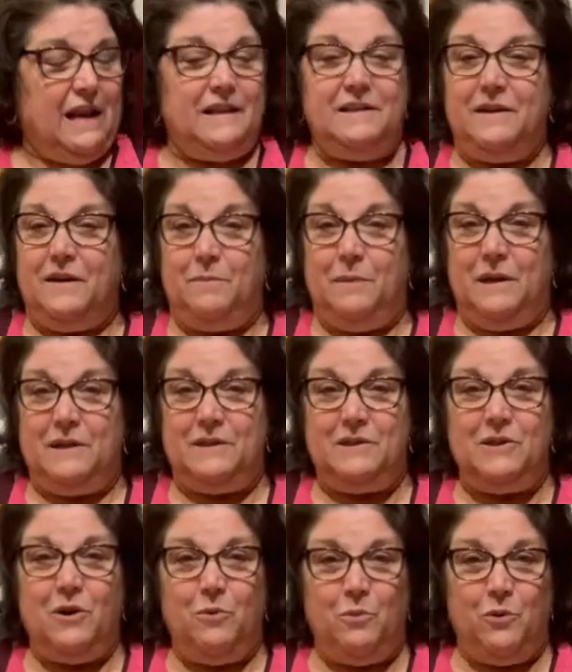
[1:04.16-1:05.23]
it's going to be
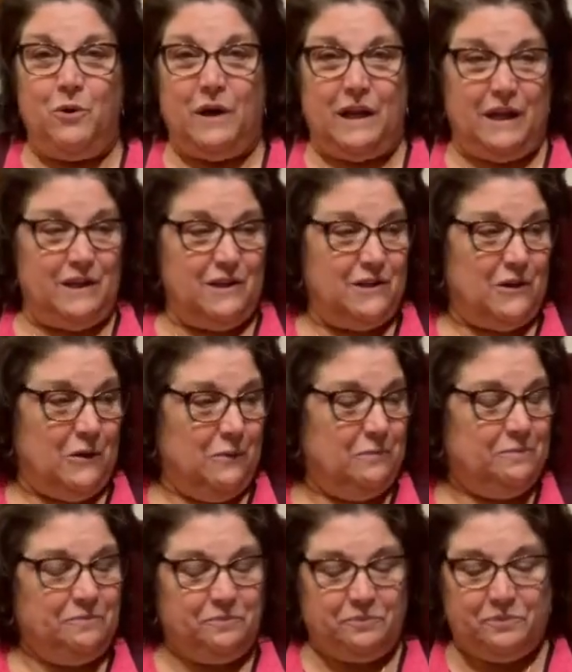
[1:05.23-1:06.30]
so pretty too.
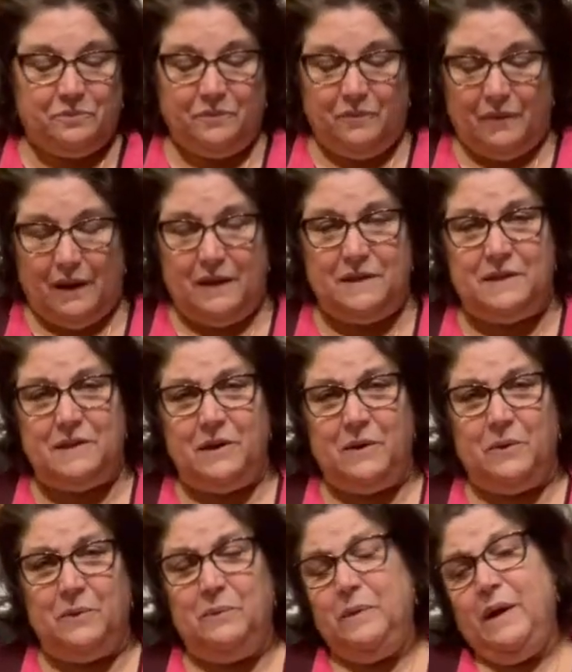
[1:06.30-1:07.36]

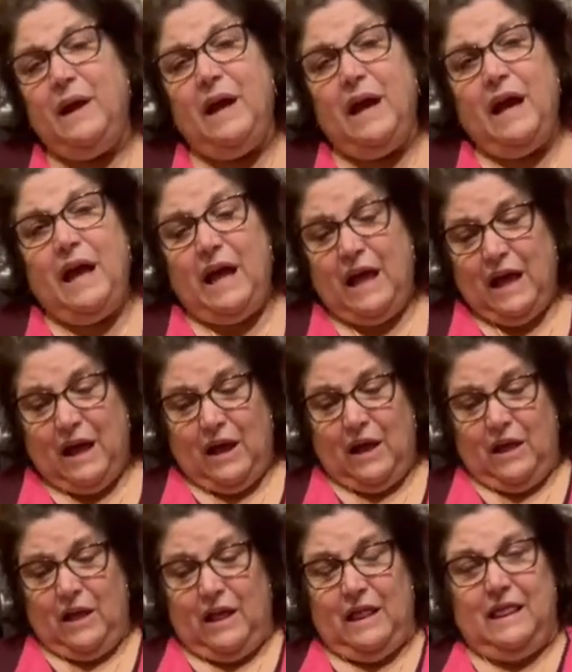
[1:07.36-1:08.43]
So
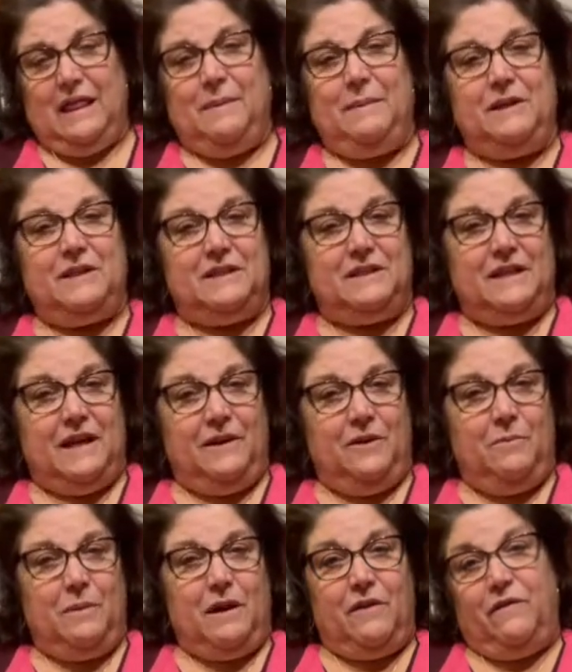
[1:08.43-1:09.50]
let me just tell you
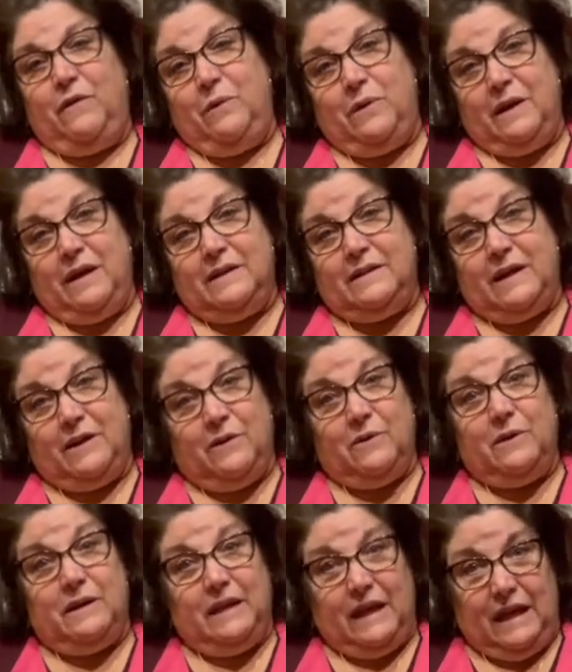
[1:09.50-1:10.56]
about a few things that you'll
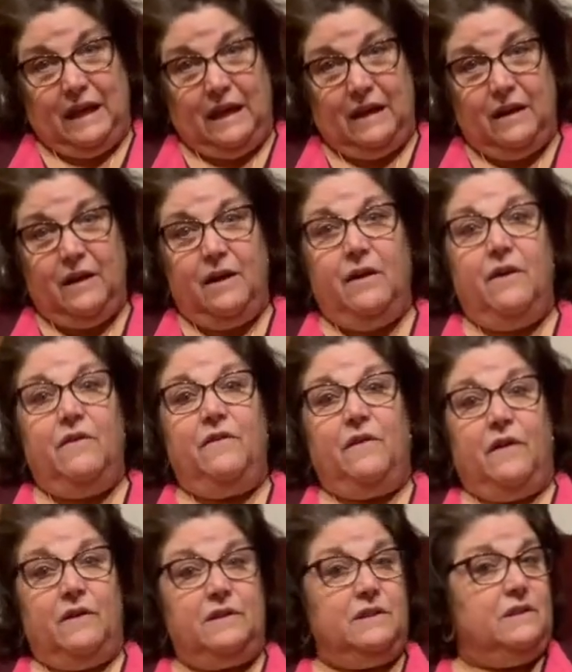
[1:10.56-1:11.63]
need.
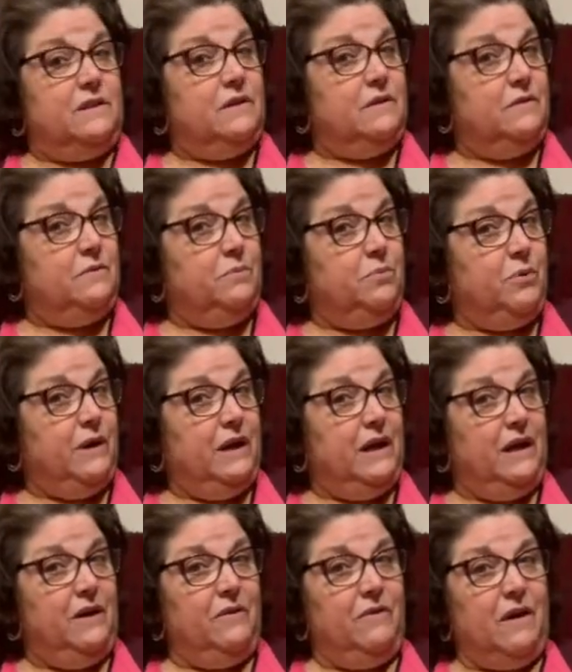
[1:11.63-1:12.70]
First, preheat
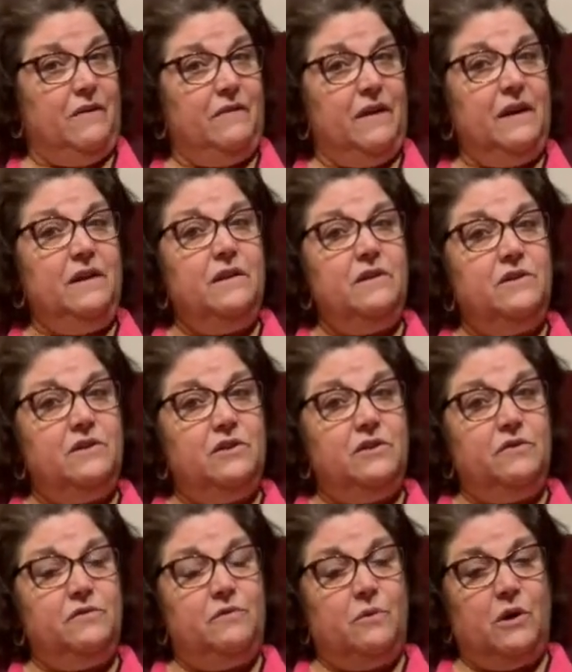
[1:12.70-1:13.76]
your oven to
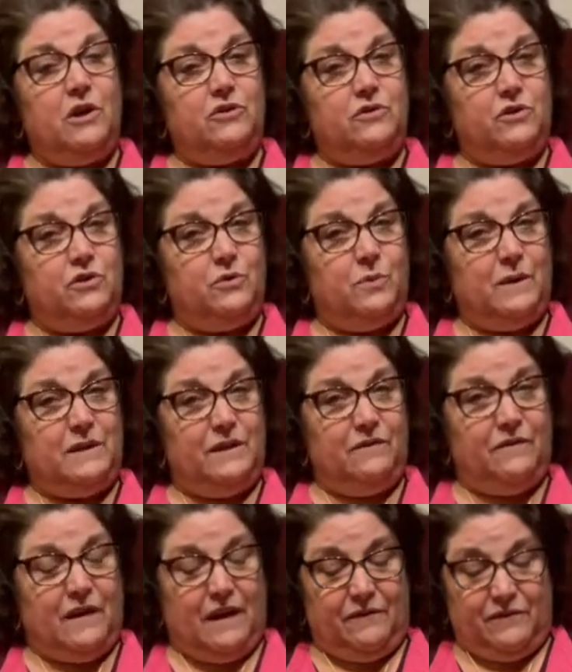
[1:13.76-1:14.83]

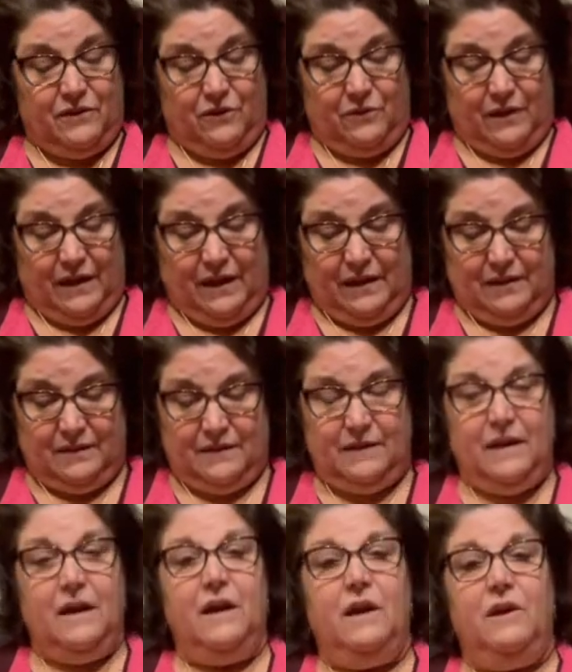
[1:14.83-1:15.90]
425 degrees.
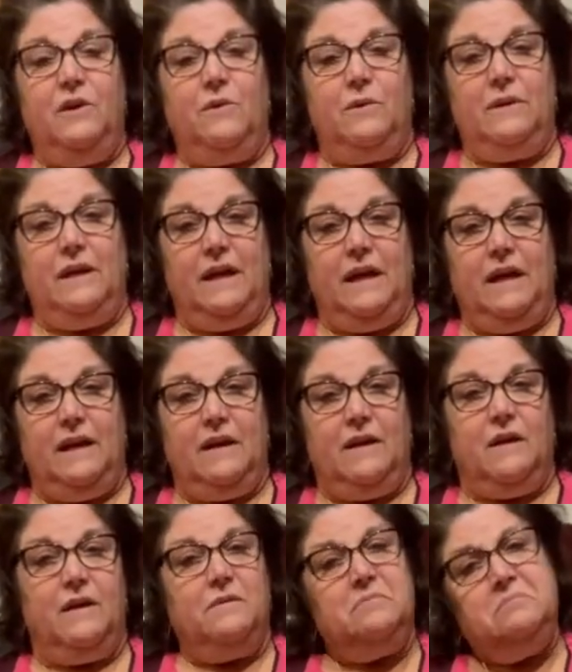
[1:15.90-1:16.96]
You'll need
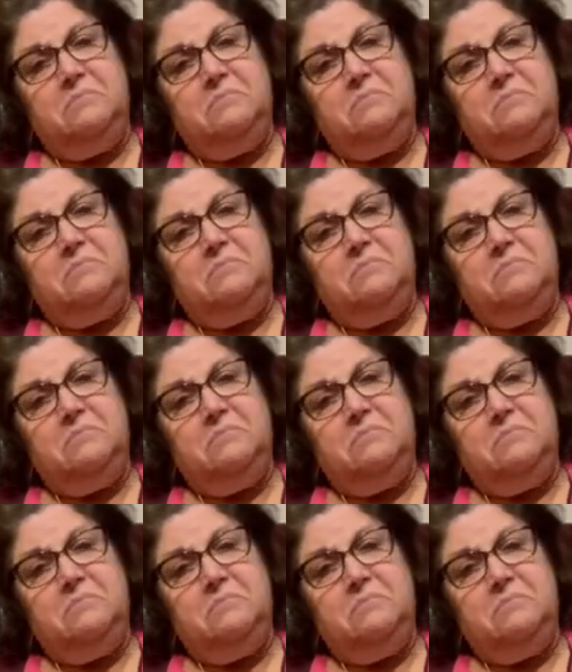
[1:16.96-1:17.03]
a